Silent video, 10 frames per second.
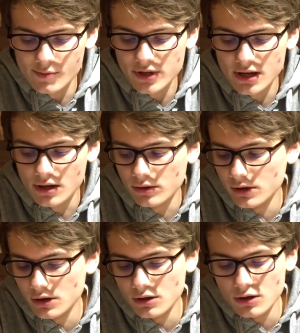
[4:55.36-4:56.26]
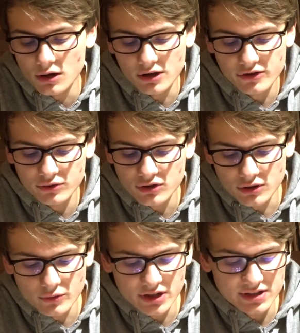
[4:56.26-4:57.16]
Yeah. Also, you
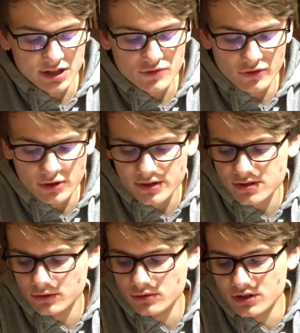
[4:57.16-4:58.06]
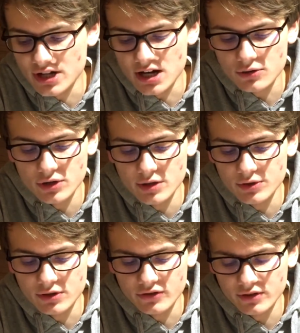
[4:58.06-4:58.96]
don't want to attach Floatstone to a Darkrai
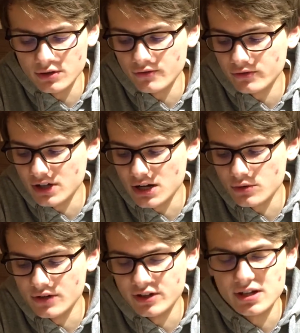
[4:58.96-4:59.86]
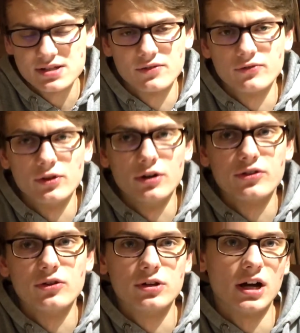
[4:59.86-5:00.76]
because a Darkrai that has a
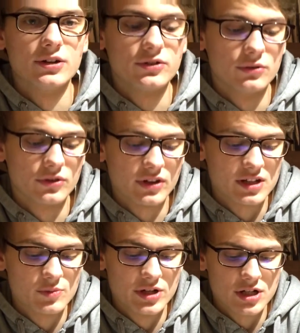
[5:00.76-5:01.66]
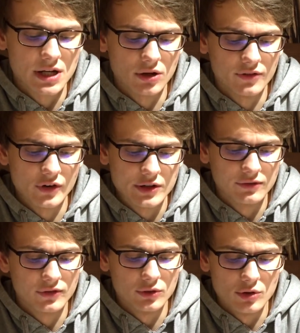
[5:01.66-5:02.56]
Floatstone can't use XP share or fight
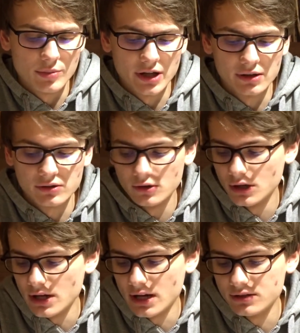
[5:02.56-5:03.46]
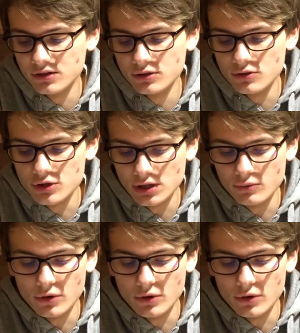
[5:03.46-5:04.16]
in Fury Belt, and you usually